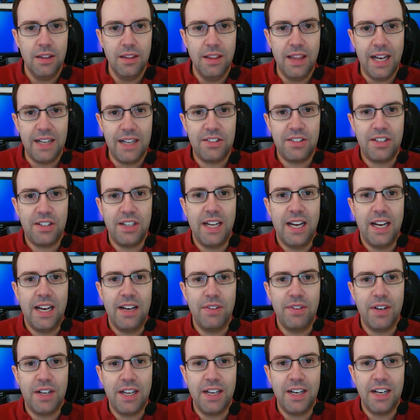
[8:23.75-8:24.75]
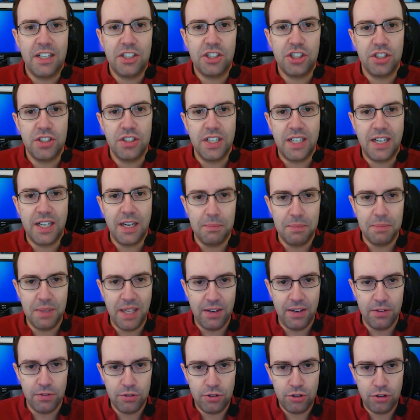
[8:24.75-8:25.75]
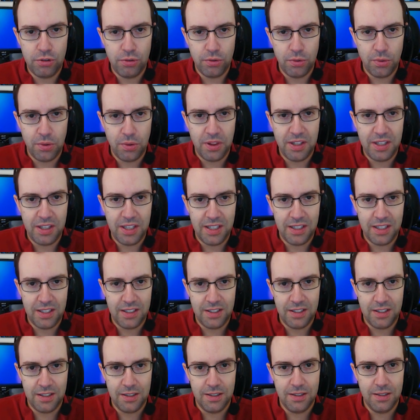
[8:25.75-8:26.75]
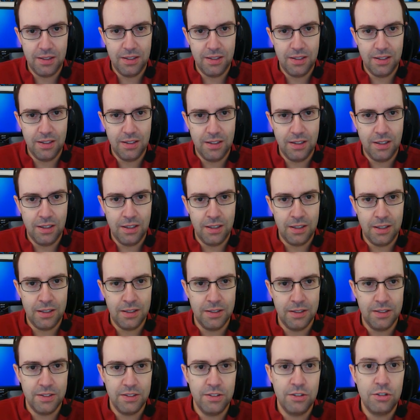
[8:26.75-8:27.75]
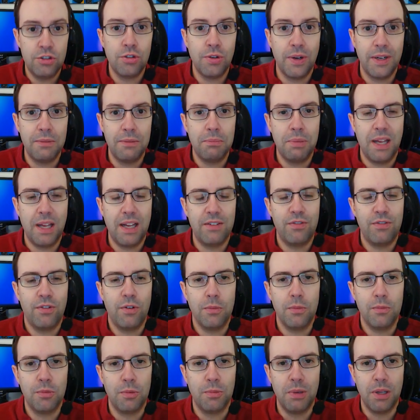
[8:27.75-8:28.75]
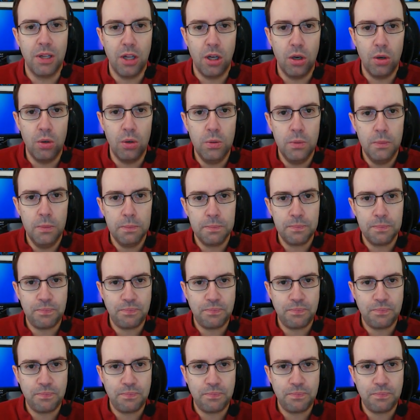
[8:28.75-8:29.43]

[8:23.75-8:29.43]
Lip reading: That's going to have a connection to come down to the train platforms below.